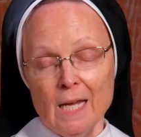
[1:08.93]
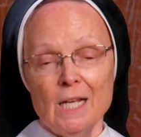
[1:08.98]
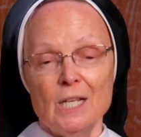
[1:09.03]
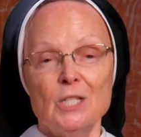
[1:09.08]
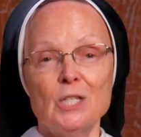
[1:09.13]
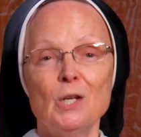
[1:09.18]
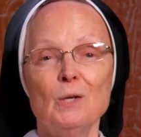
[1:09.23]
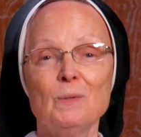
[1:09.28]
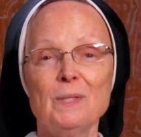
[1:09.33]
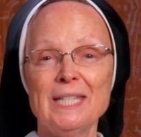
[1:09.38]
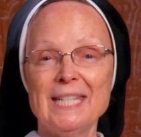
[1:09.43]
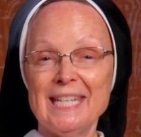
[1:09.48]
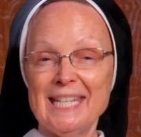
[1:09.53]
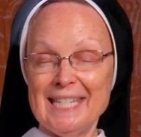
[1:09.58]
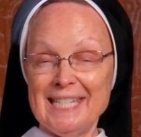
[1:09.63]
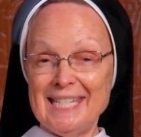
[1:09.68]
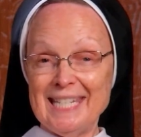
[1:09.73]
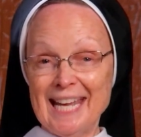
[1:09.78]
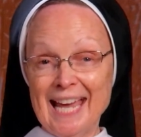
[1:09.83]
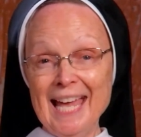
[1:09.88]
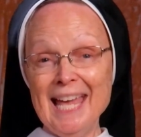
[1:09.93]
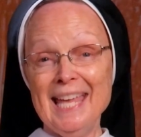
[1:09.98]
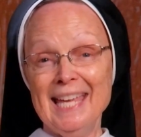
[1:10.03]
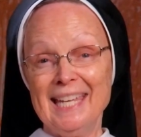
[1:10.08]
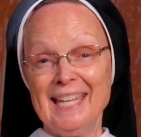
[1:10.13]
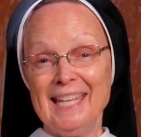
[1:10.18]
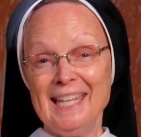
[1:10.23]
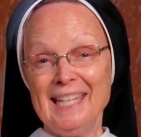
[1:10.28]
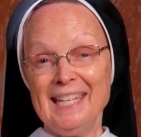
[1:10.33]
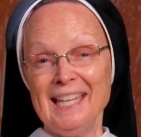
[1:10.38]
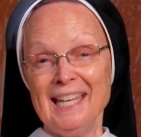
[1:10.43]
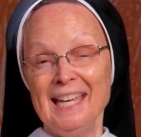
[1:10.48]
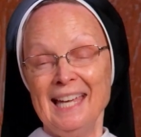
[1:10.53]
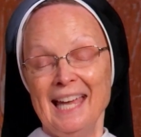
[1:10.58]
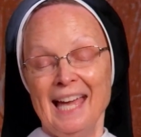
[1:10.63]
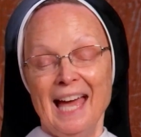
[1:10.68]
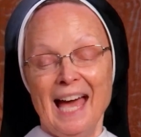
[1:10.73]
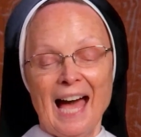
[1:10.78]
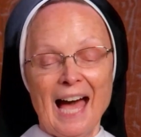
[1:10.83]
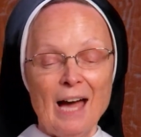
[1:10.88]
So today,
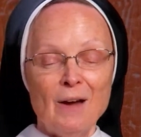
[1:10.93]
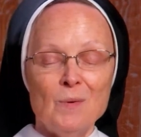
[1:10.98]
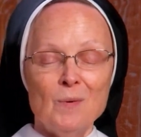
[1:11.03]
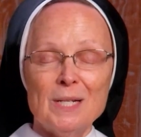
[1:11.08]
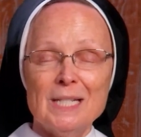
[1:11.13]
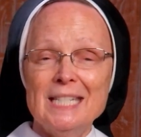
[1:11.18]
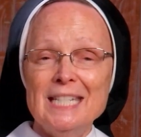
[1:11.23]
I want